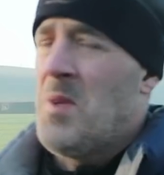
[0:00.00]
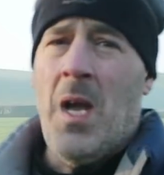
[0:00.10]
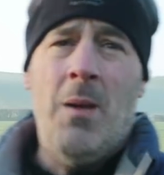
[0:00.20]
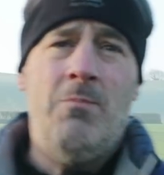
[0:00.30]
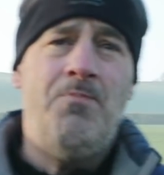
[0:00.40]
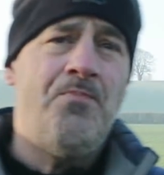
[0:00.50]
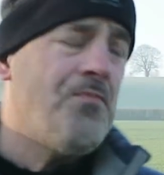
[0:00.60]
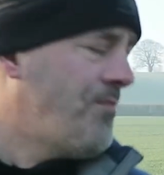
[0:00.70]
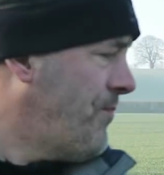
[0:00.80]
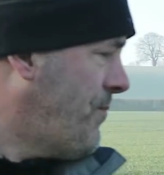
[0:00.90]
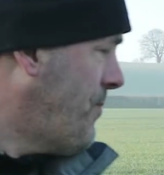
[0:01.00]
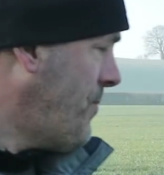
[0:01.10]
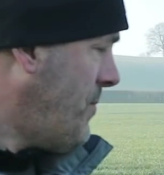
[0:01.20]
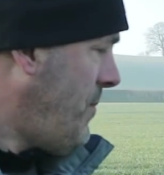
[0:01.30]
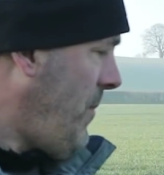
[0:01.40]

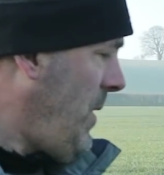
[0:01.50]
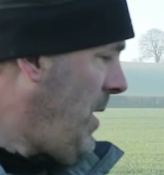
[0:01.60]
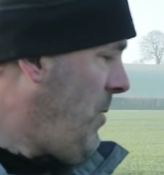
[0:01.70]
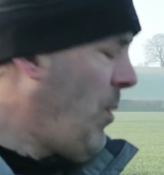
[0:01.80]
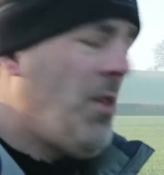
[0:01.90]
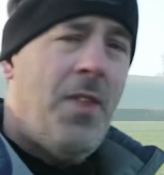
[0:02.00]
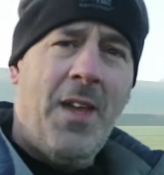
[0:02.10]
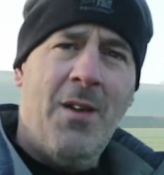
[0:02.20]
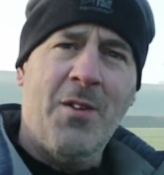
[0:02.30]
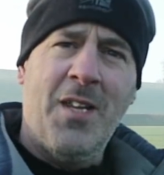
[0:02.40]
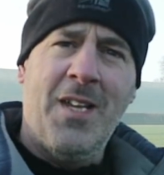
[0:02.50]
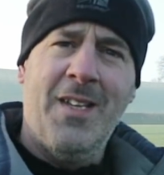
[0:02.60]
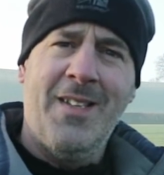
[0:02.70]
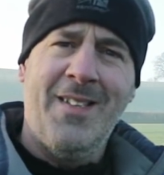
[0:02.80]
One thing I'm going to